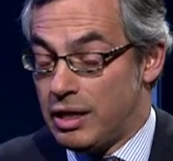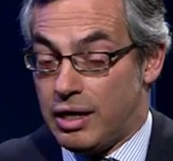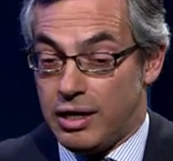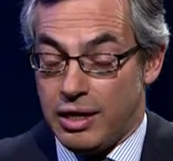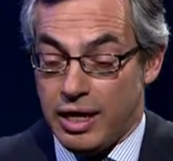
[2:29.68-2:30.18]

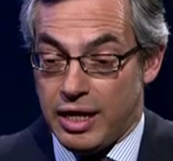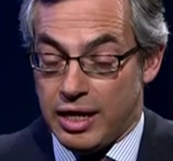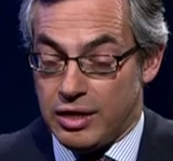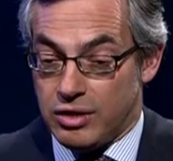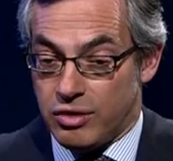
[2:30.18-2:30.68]
Uh,
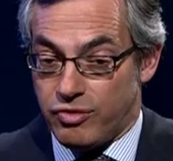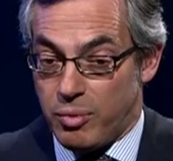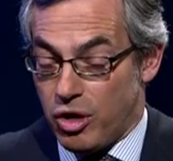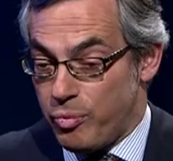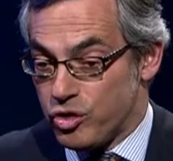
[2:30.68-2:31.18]
and uh, from
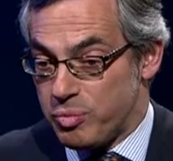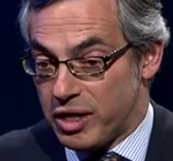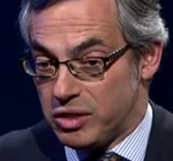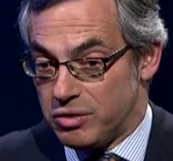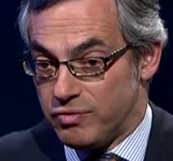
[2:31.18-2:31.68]
our
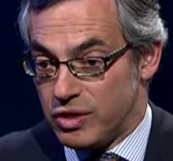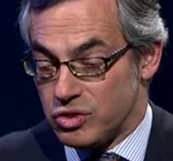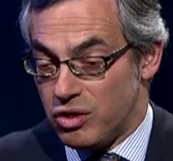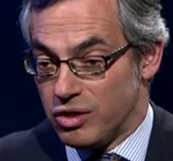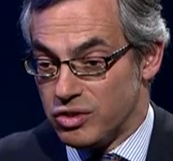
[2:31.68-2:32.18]
perspective, as
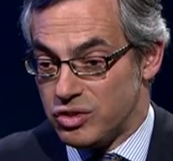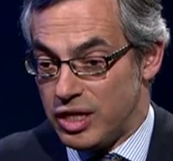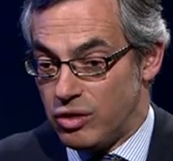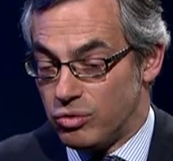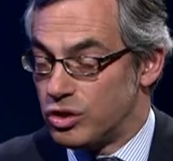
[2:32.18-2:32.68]
long as
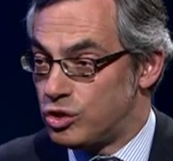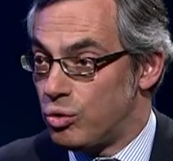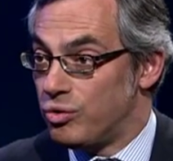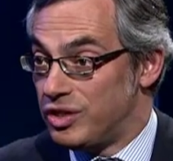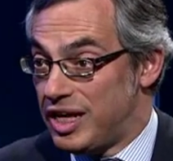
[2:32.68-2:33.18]
they don't
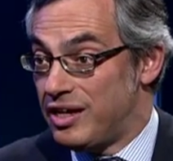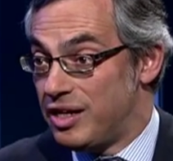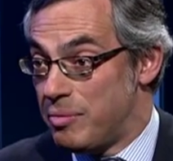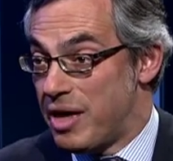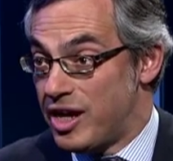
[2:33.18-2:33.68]
control the
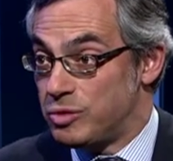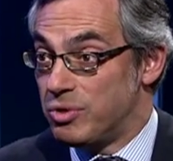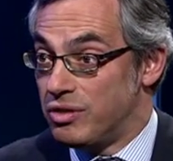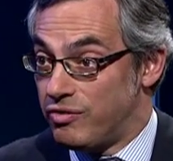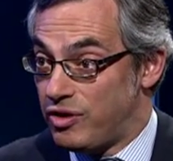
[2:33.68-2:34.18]
day-to-day
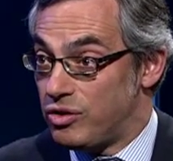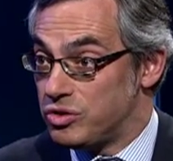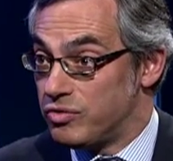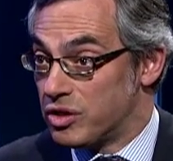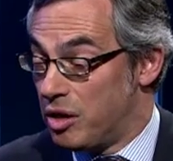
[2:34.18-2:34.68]
management and
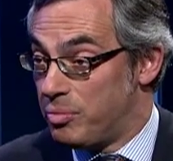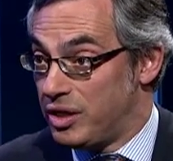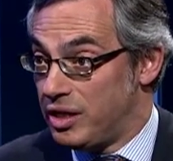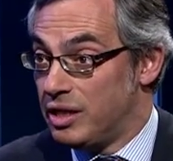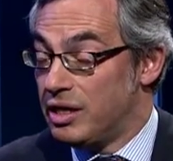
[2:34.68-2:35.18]
affairs of the
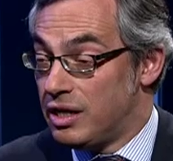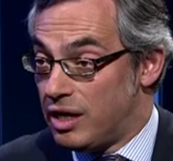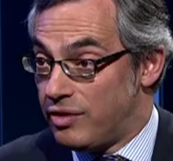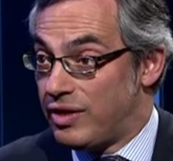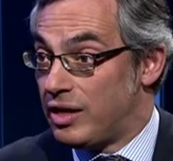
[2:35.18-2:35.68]
company,
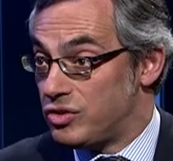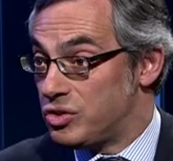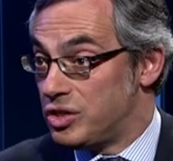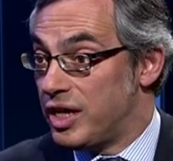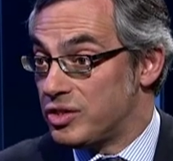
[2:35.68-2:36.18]
uh, that's
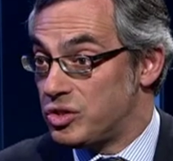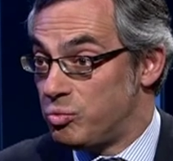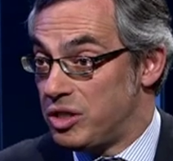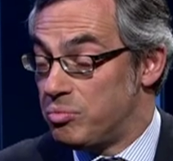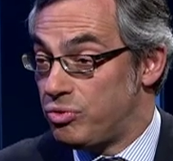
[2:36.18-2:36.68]
the test that
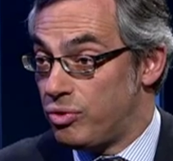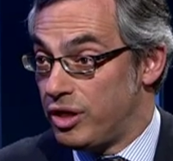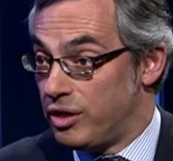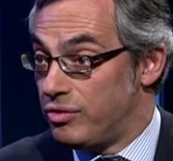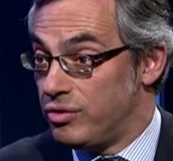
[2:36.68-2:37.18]
we
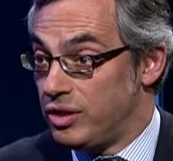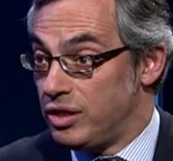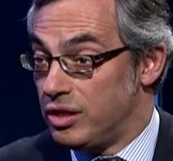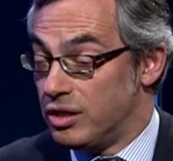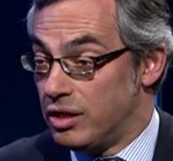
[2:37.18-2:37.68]
employ under,
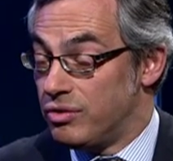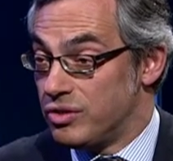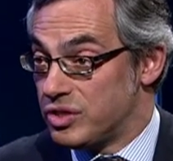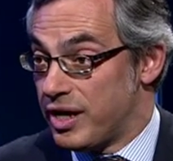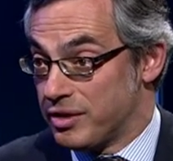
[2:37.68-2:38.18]
the, uh, under
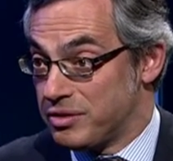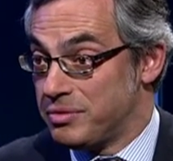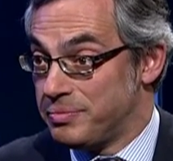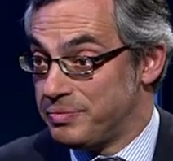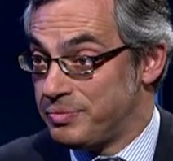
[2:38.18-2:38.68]
this act.
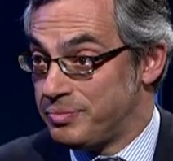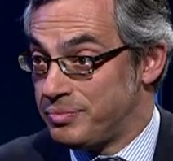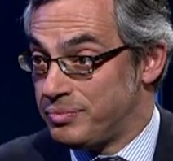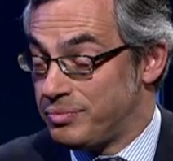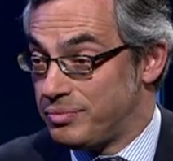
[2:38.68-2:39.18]
Do you think you've
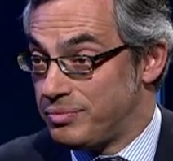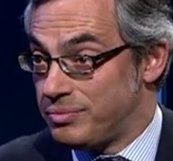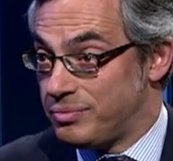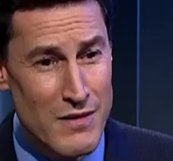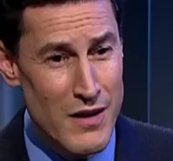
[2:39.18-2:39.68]
made
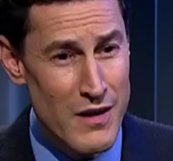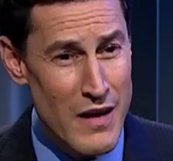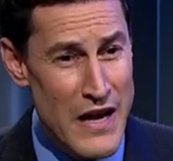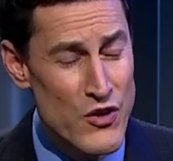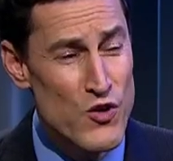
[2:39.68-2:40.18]
uh,
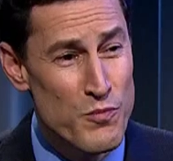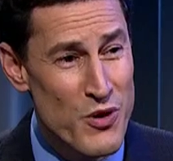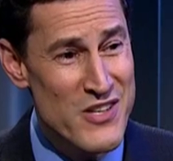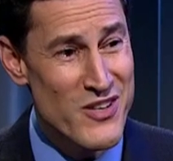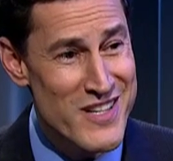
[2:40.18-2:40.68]
a new
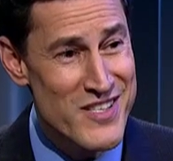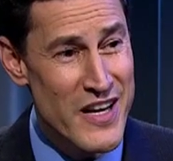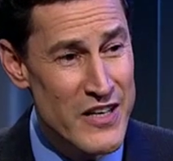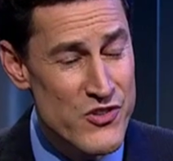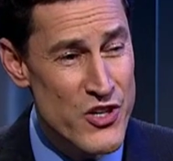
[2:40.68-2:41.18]

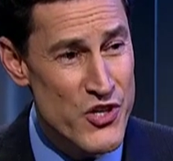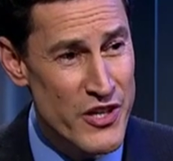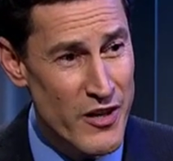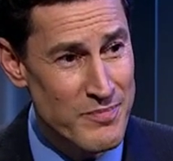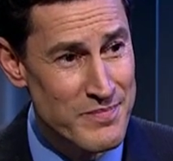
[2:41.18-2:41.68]
precedent-setting decision here?